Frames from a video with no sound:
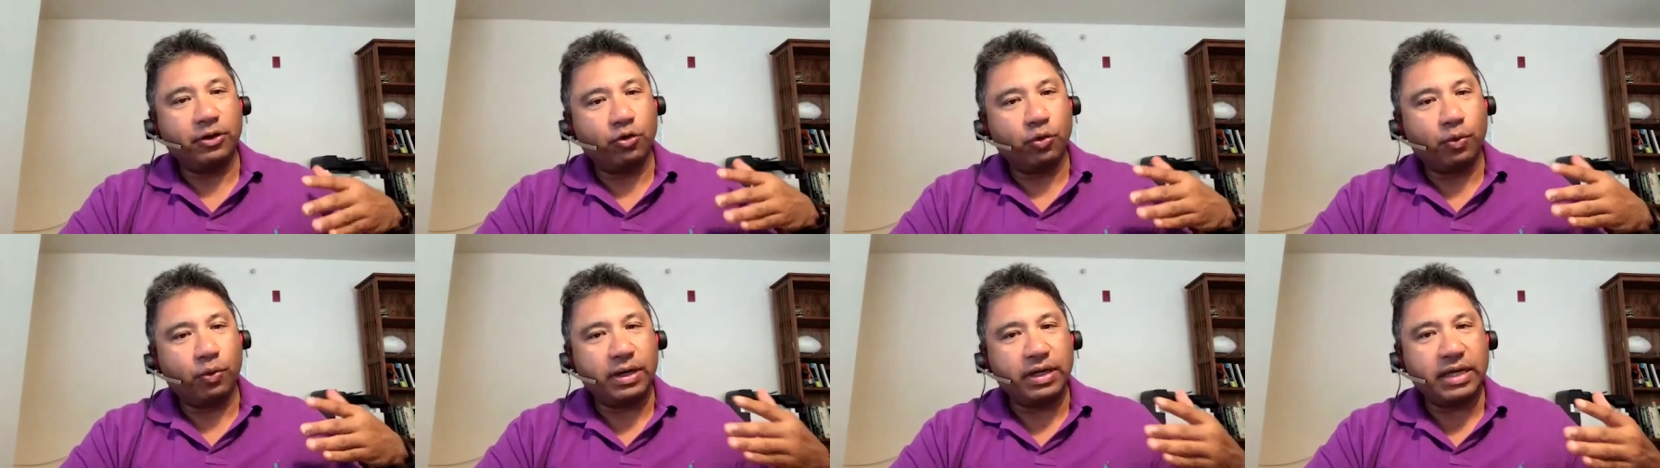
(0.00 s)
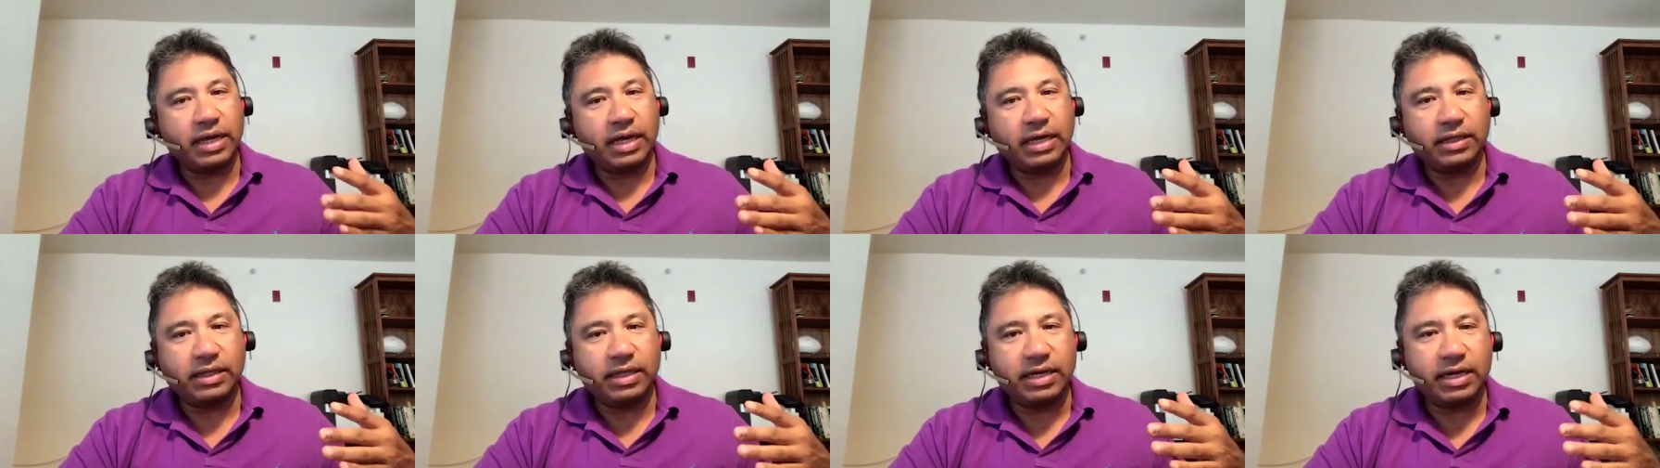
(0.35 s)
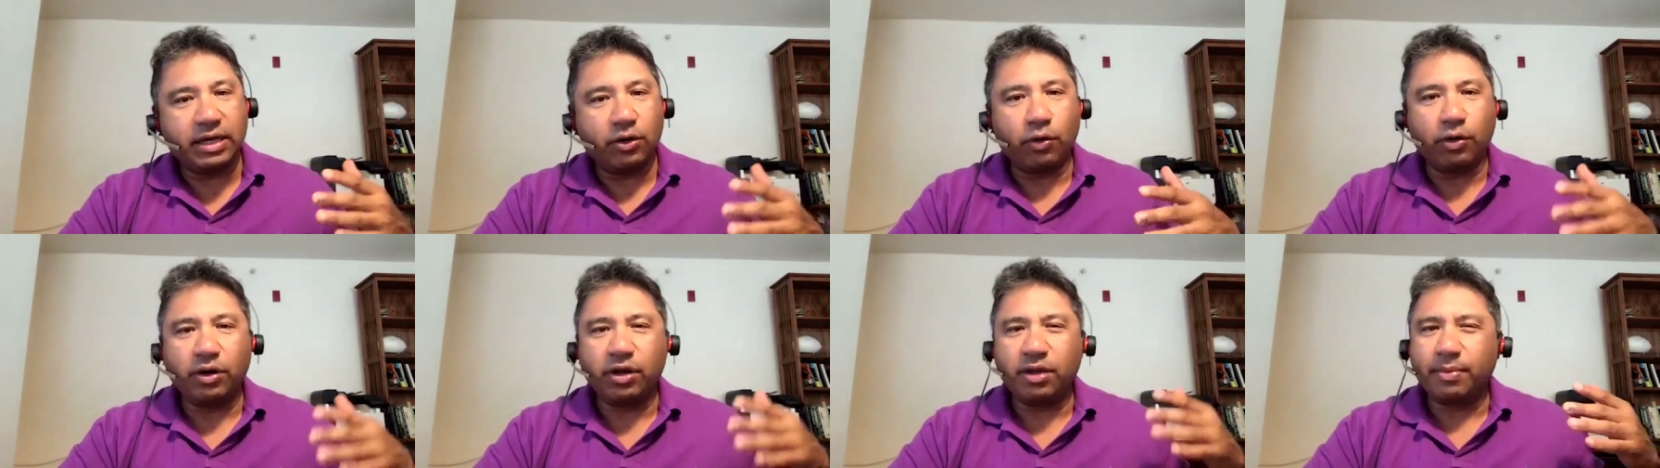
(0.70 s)

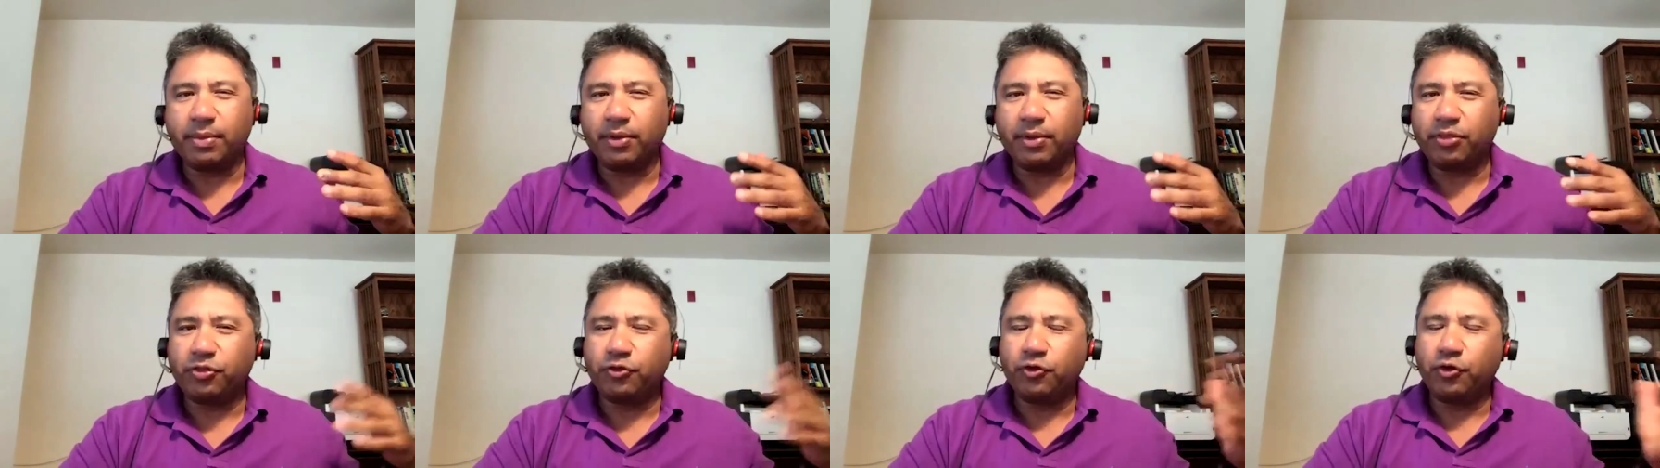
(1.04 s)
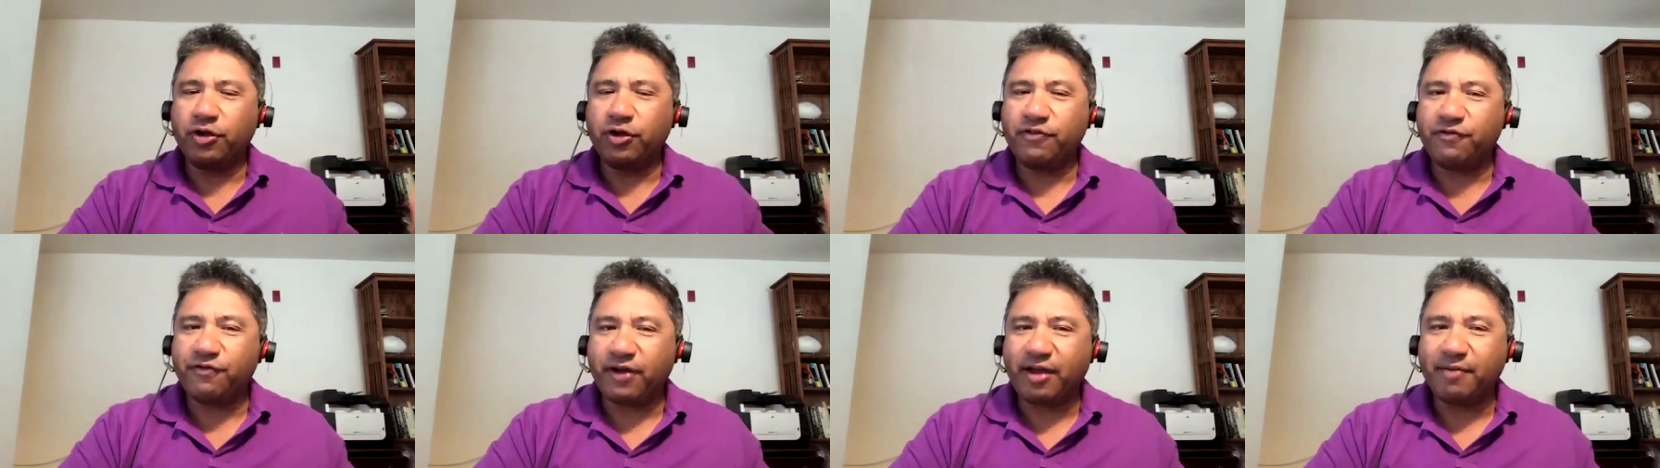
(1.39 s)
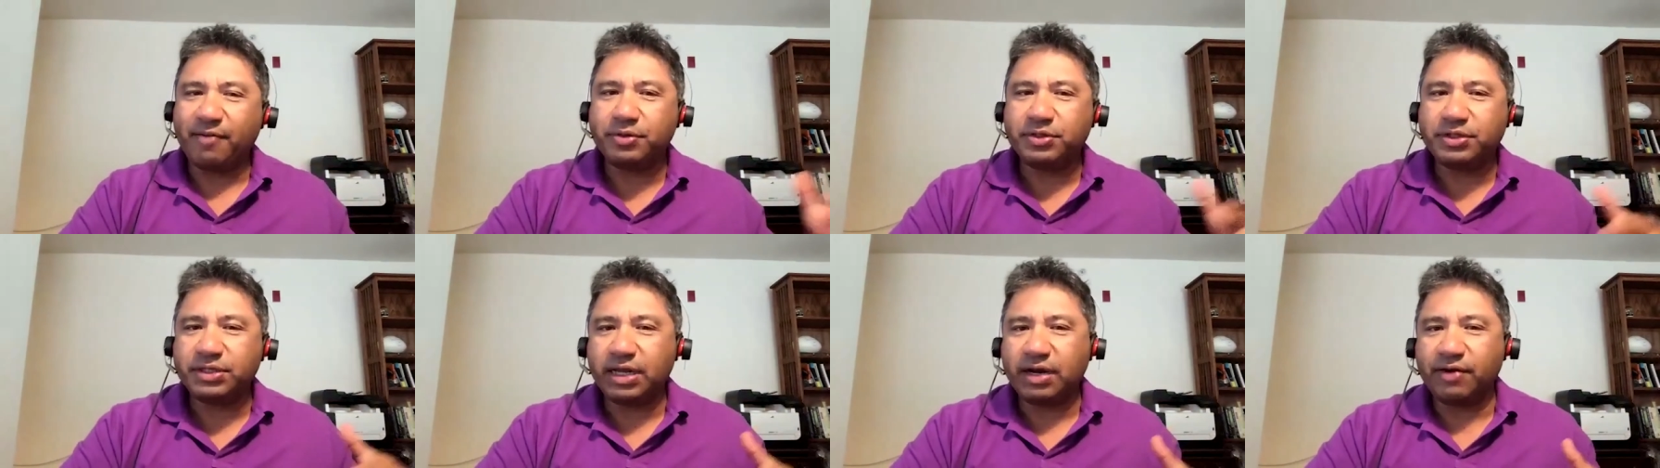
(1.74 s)
2018, only about
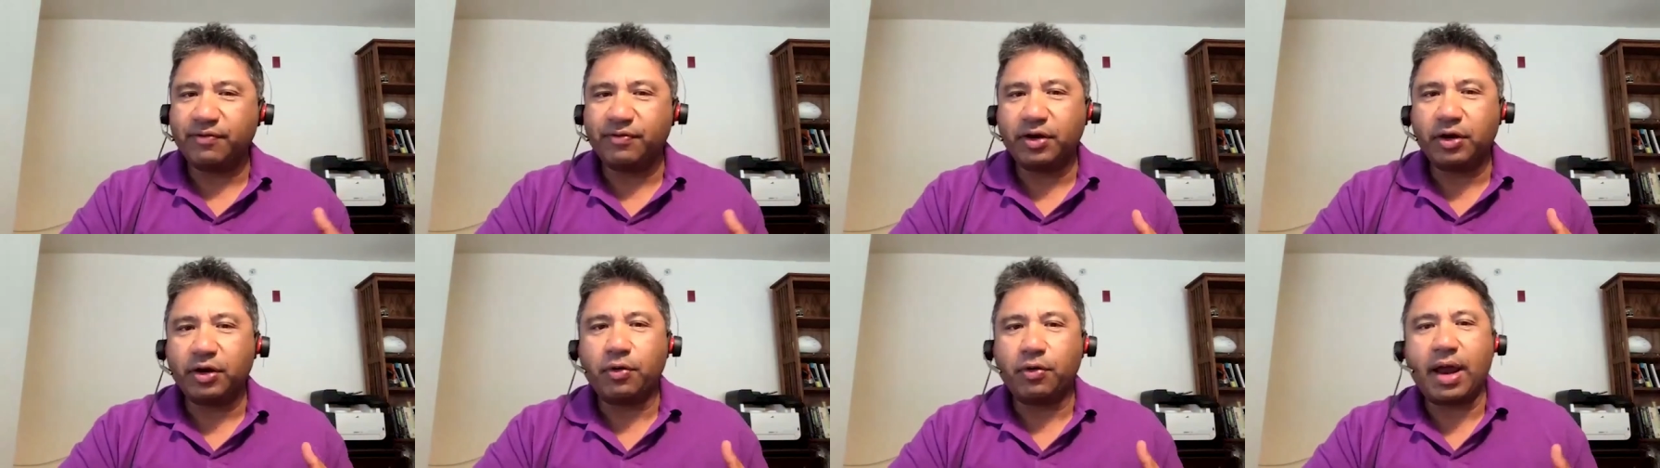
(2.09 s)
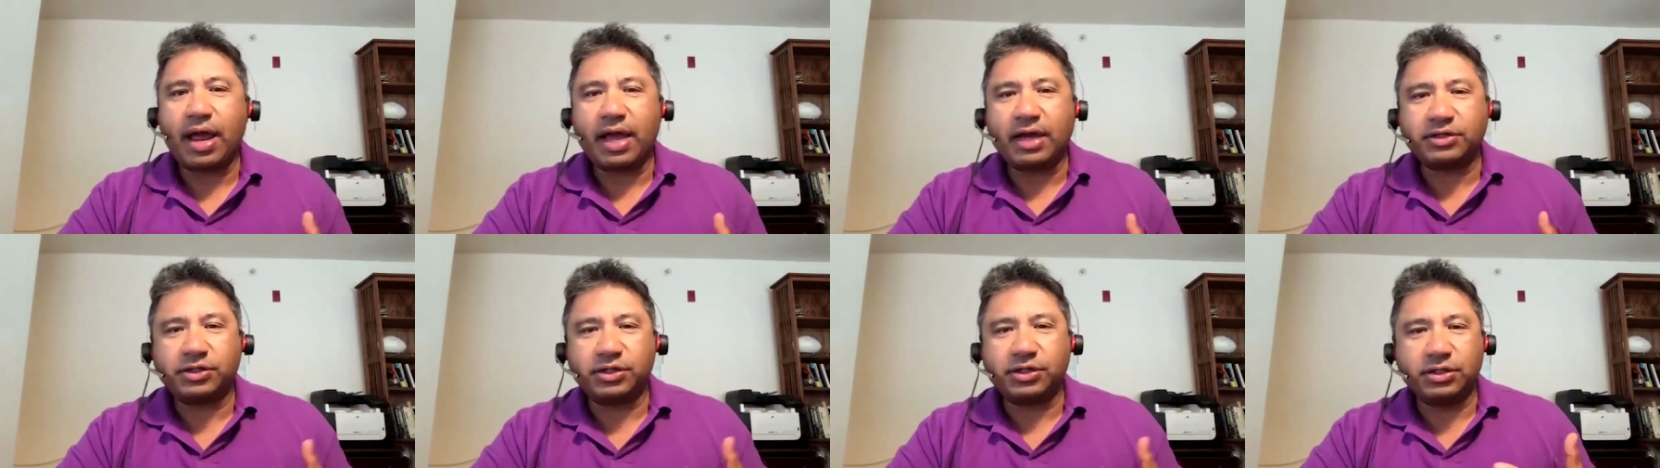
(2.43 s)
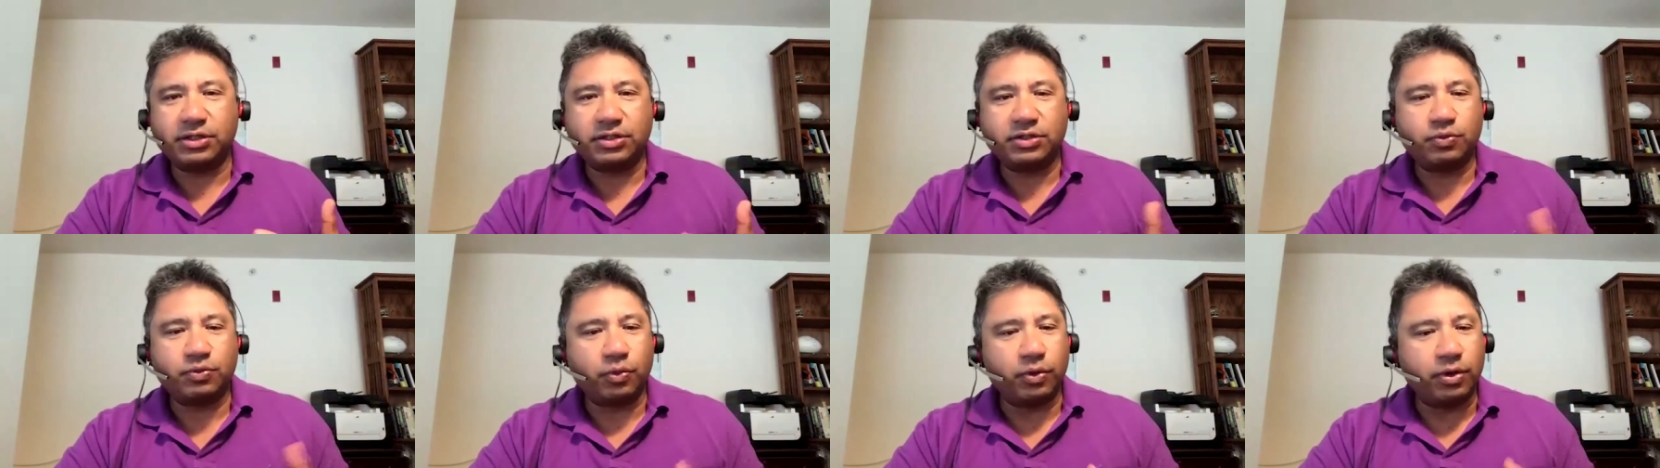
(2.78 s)
35% of
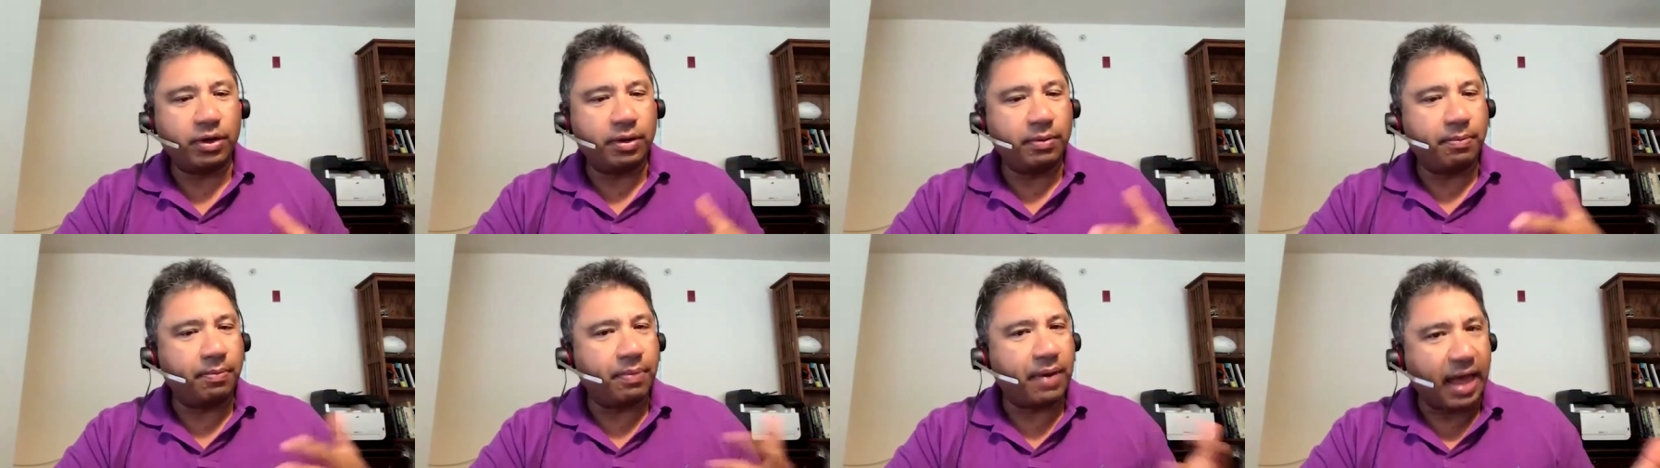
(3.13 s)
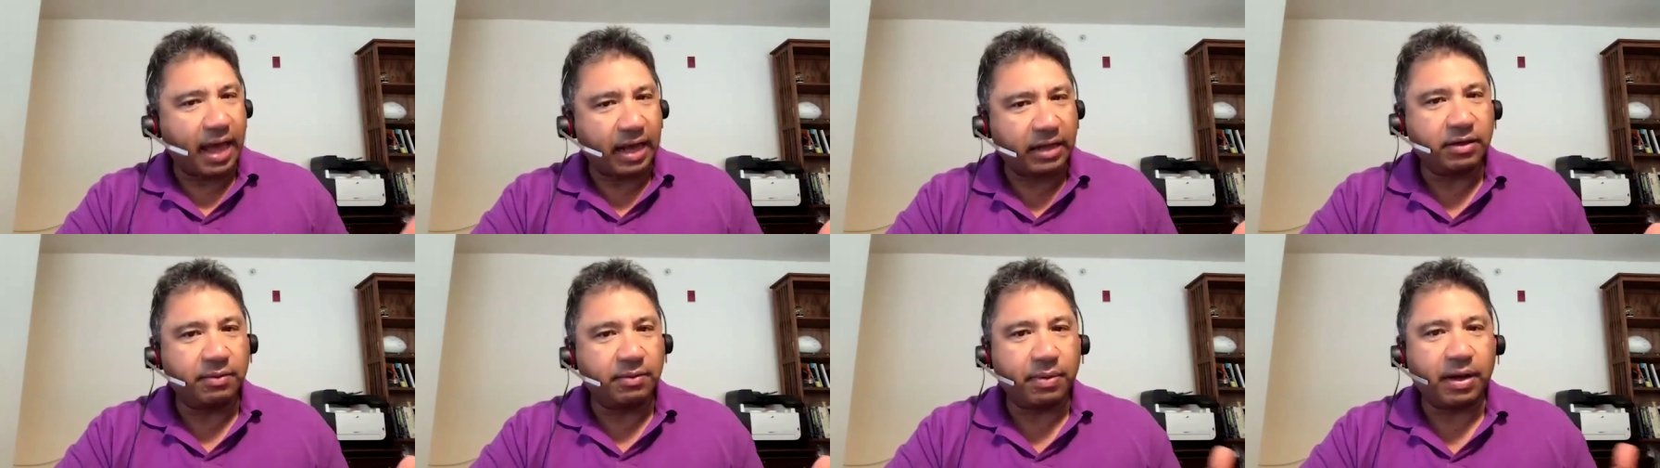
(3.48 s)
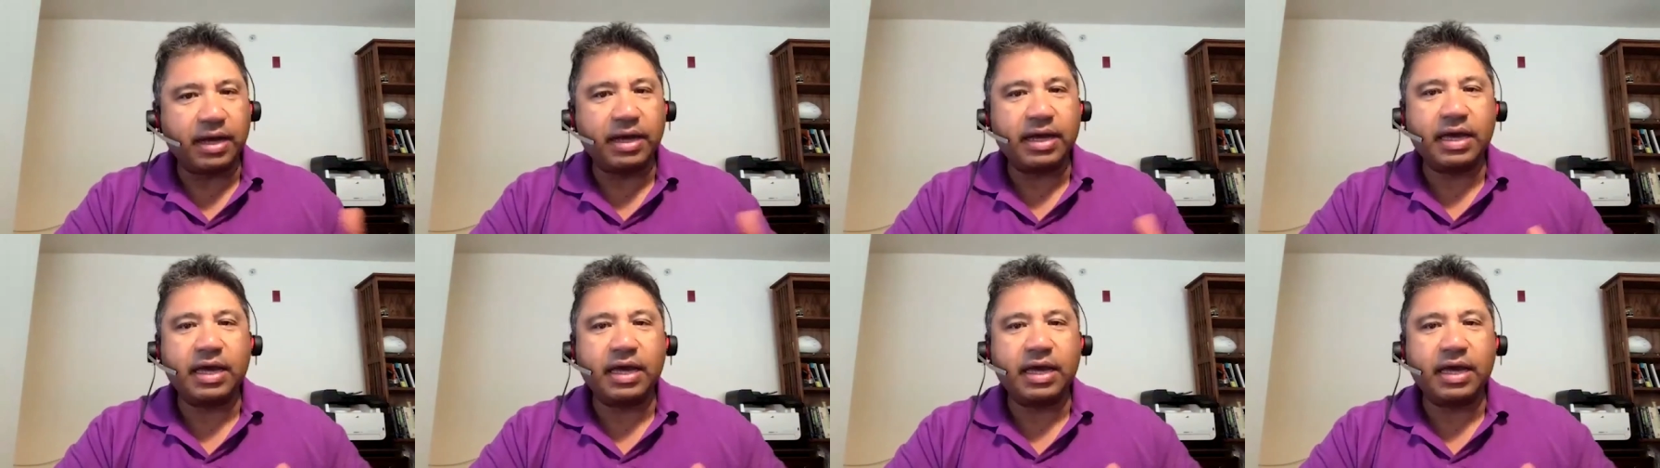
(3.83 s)
interactions were impacted by